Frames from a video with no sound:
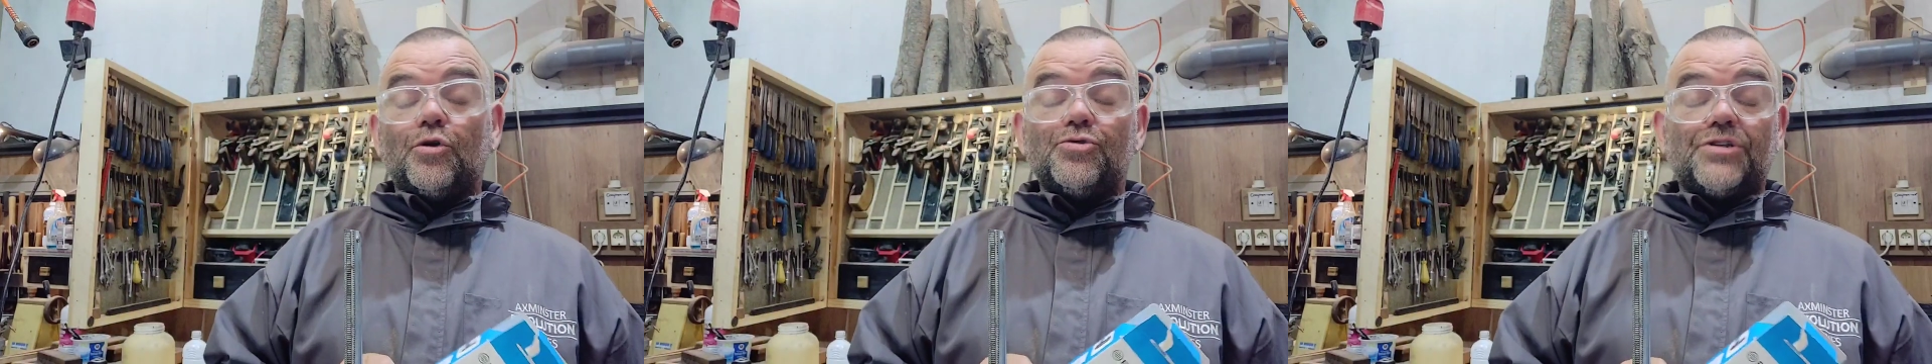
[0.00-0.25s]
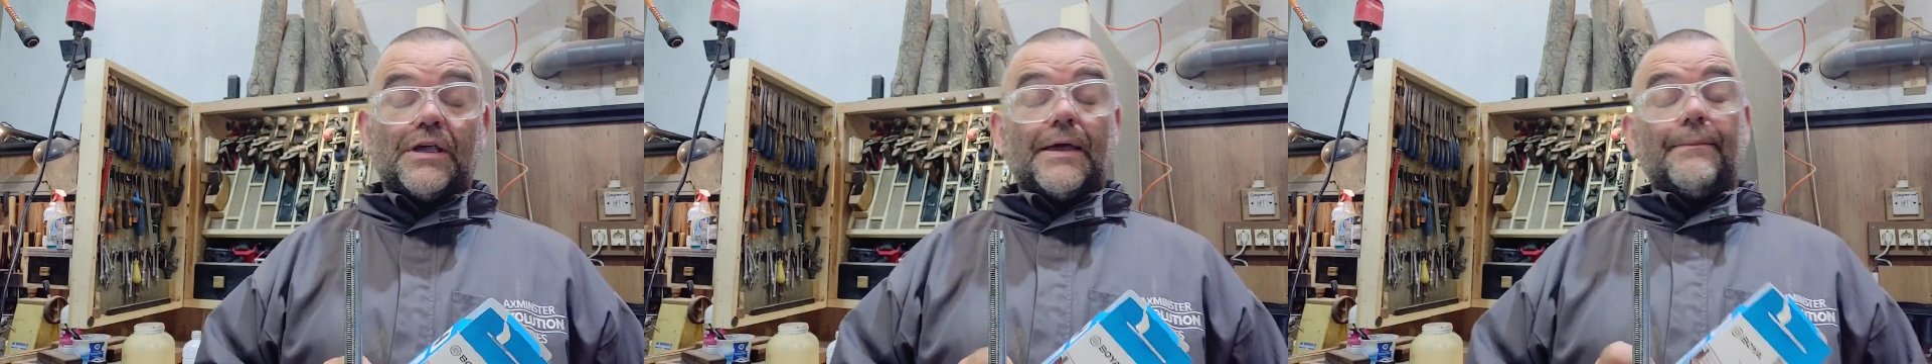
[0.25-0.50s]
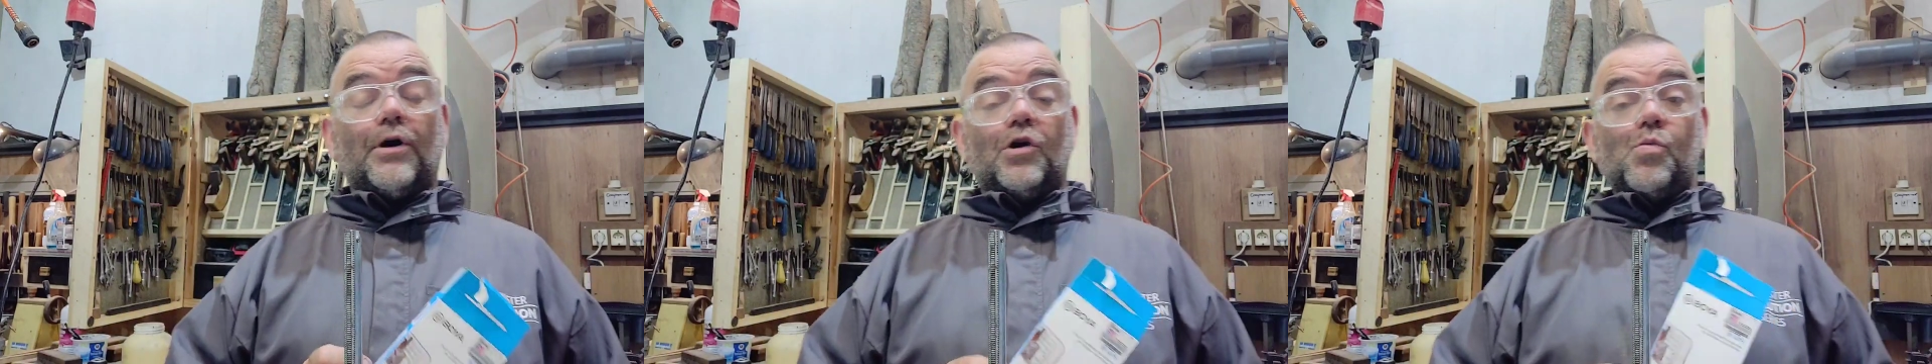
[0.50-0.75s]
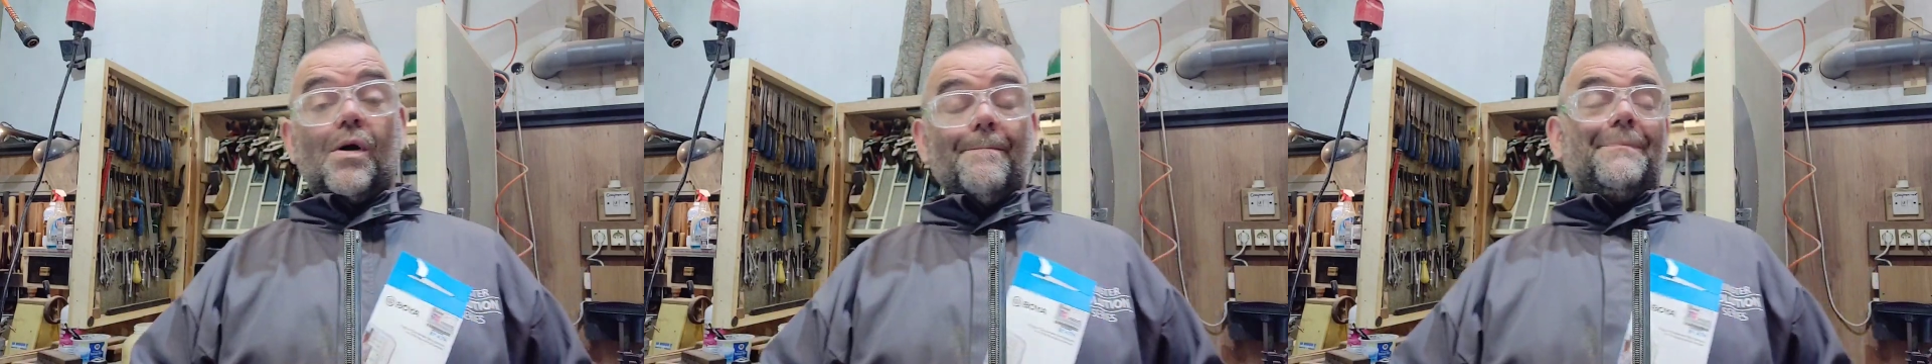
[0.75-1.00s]
using my
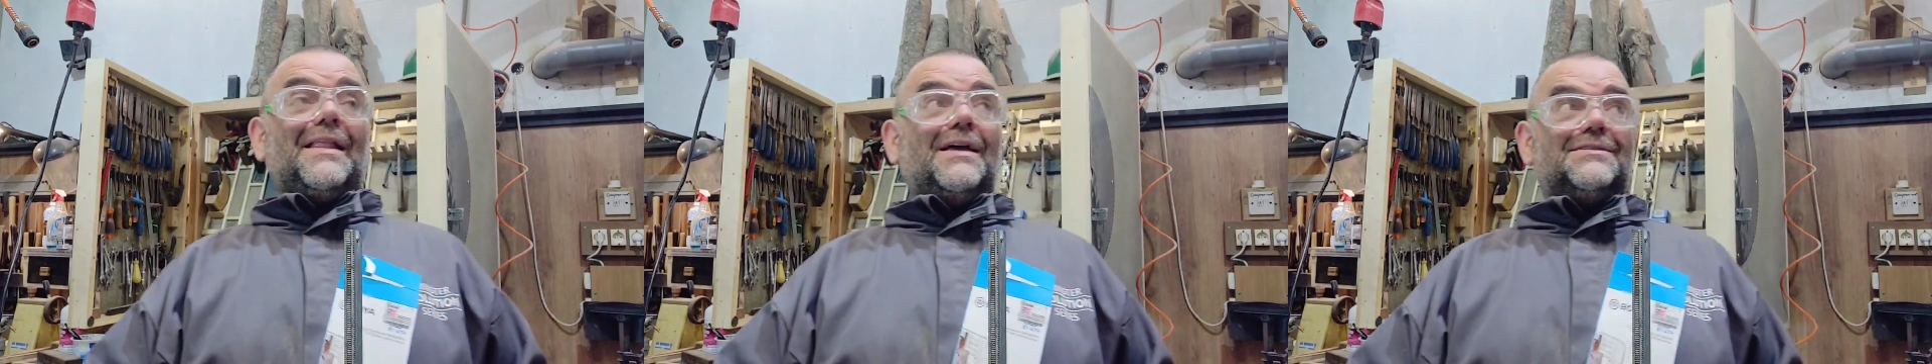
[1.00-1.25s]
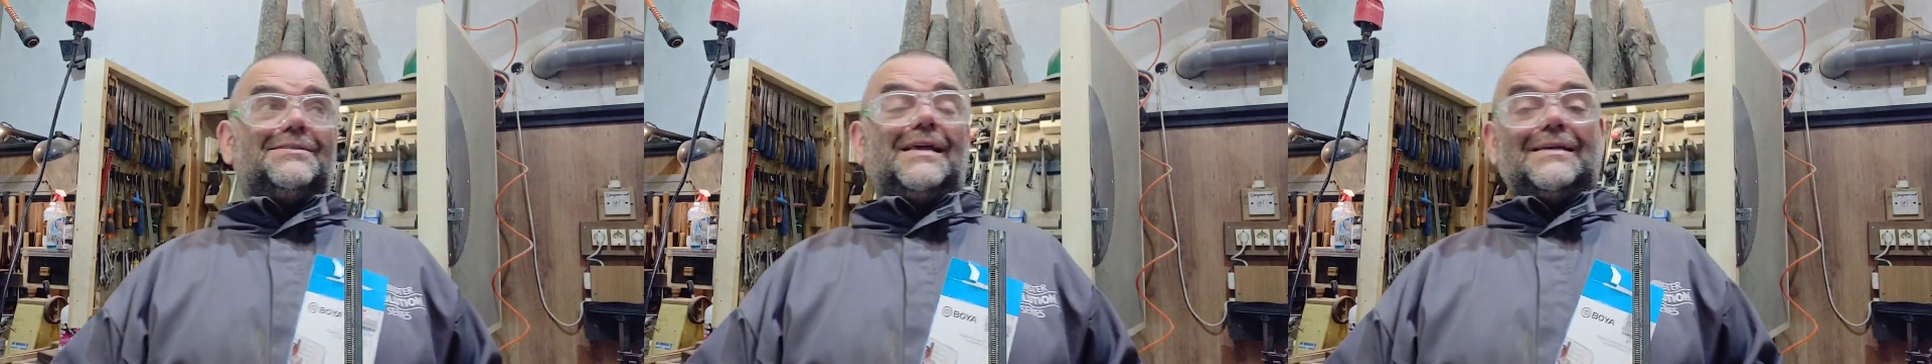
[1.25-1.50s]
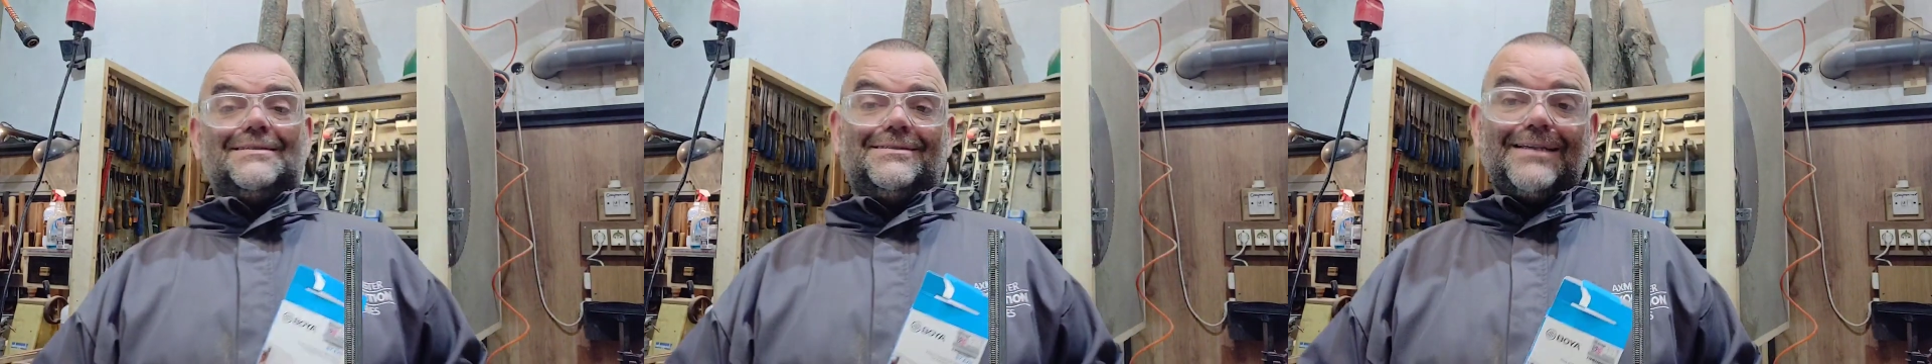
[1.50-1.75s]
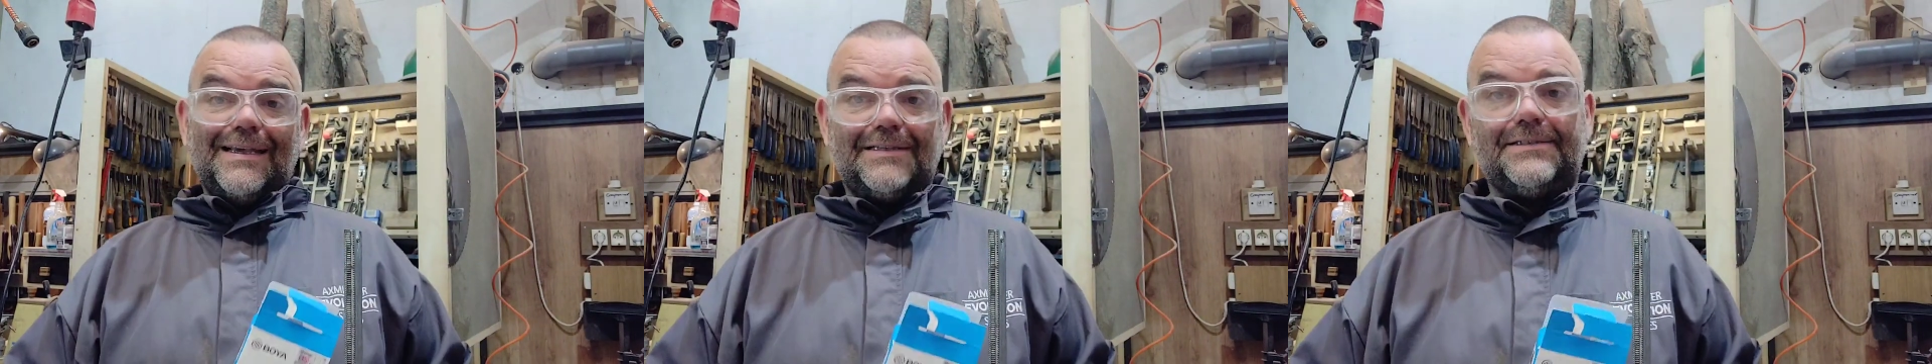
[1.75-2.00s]
OnePlus
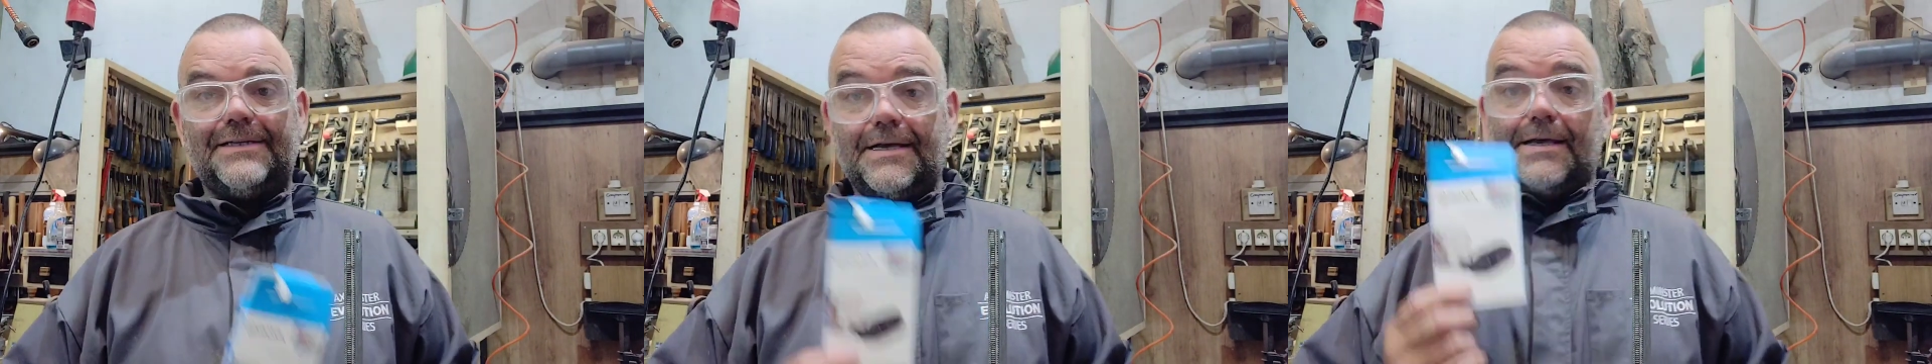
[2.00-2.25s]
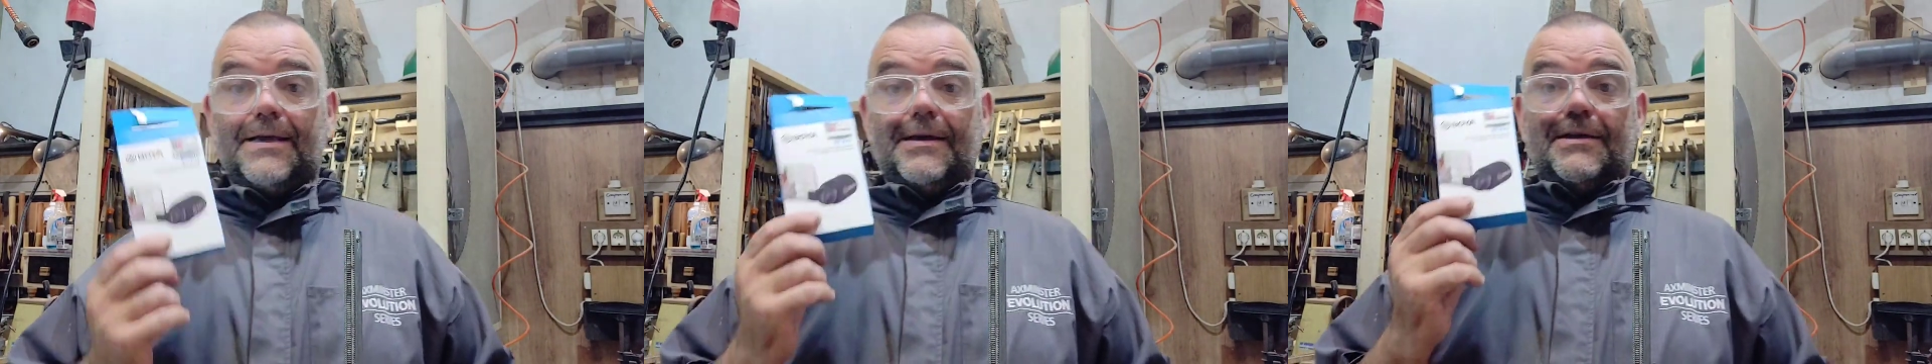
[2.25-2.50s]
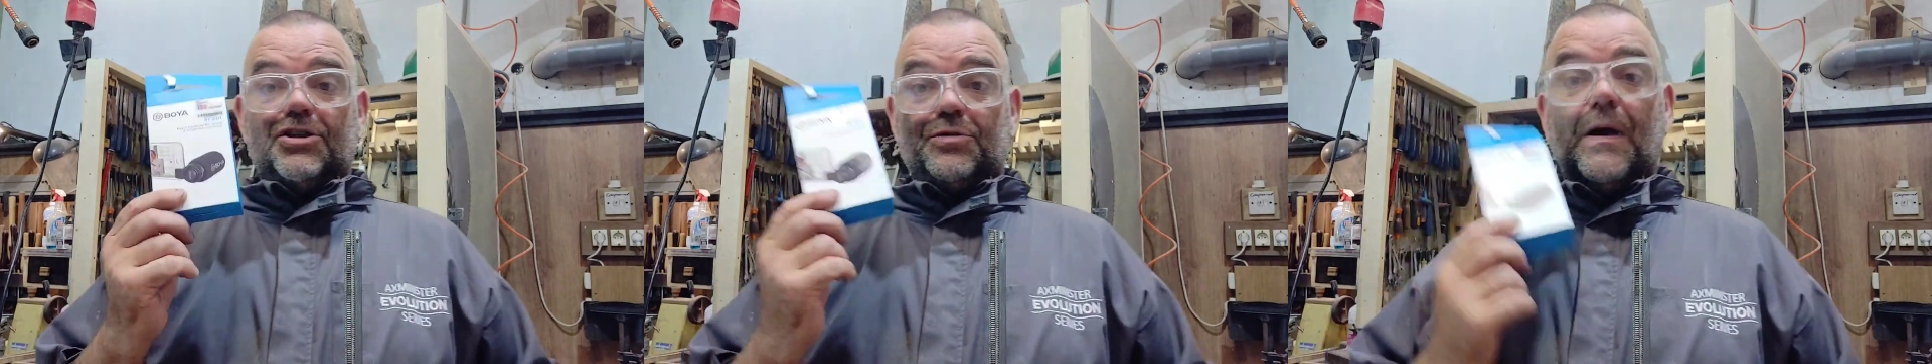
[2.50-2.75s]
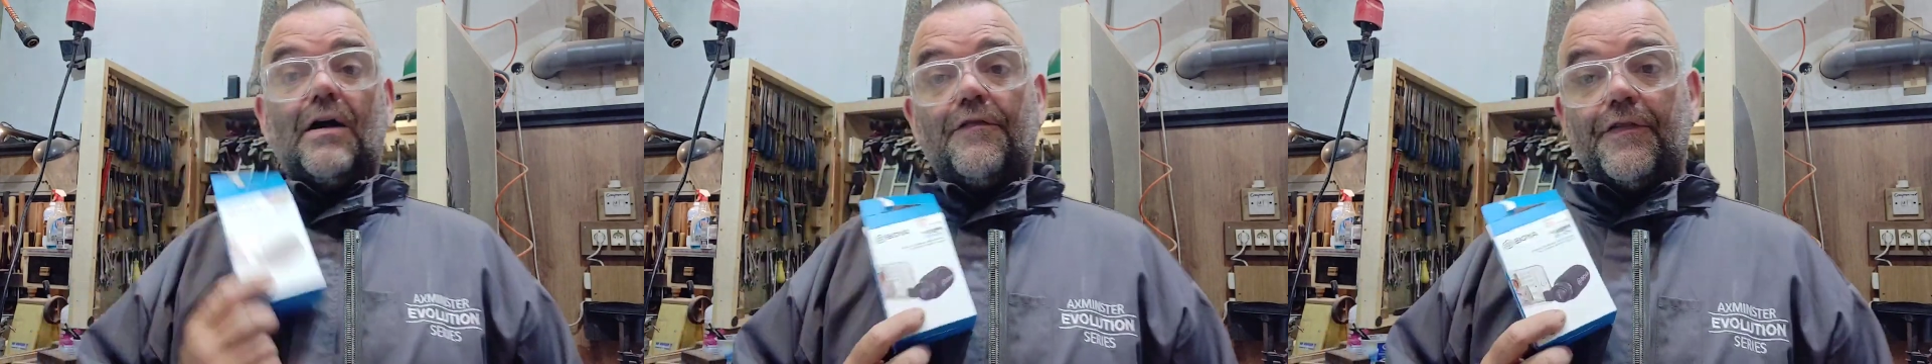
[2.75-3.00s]
6
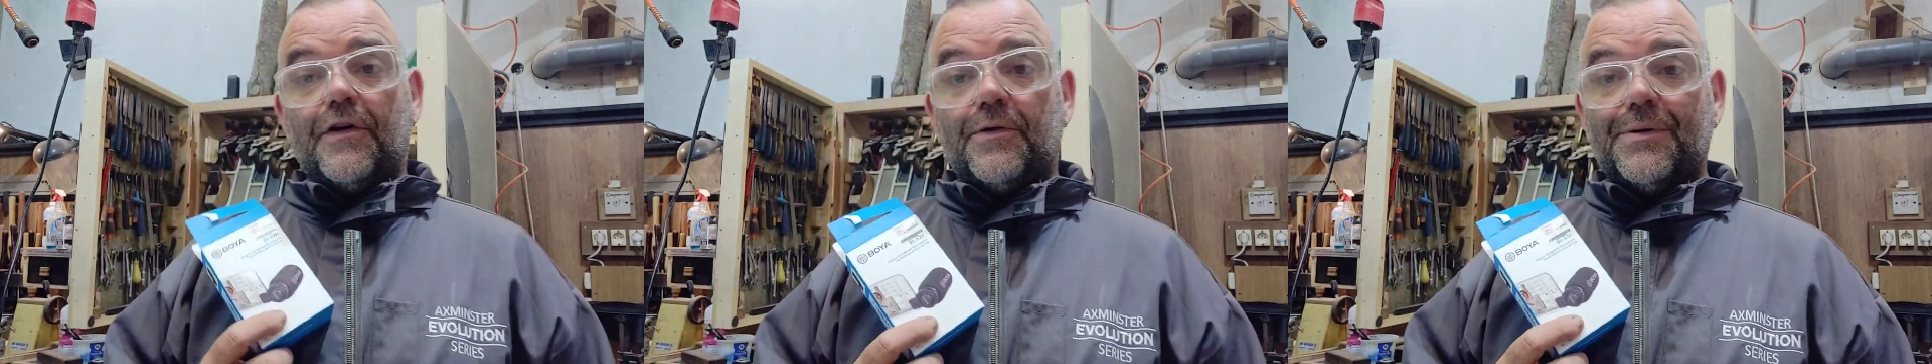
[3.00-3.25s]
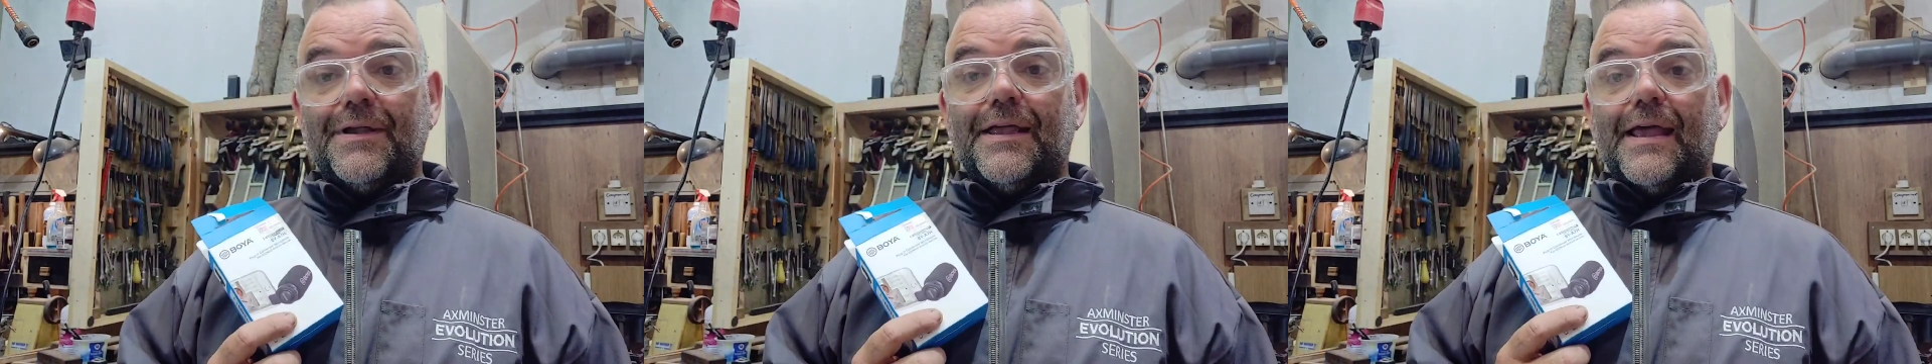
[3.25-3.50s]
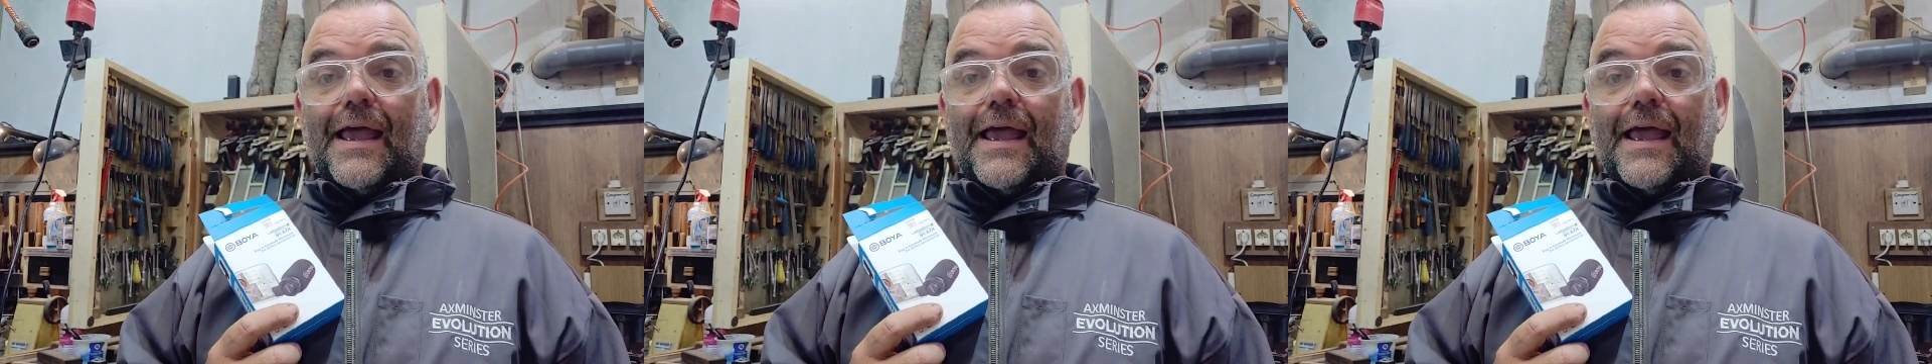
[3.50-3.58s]
smartphone,